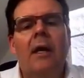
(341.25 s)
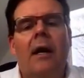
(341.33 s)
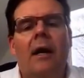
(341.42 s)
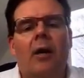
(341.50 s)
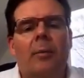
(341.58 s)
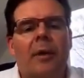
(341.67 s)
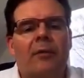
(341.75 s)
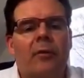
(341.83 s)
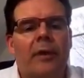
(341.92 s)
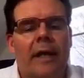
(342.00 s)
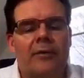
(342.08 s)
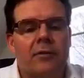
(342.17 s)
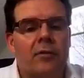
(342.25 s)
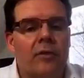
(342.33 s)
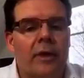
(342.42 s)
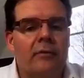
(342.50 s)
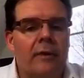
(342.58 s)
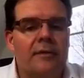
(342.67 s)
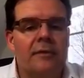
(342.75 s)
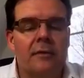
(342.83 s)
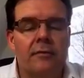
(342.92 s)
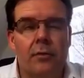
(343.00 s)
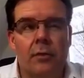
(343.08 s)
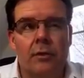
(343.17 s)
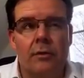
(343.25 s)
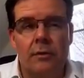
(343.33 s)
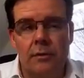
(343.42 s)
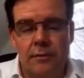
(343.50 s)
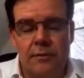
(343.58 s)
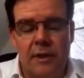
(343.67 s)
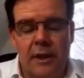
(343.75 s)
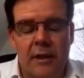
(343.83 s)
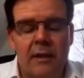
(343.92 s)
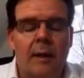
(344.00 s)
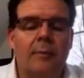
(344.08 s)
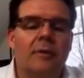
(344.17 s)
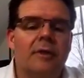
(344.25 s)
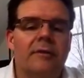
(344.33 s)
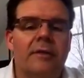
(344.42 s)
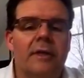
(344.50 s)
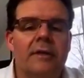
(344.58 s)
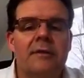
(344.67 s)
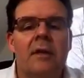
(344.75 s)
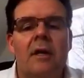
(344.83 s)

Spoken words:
I hope everyone has a great rest of your Tuesday. I believe it is.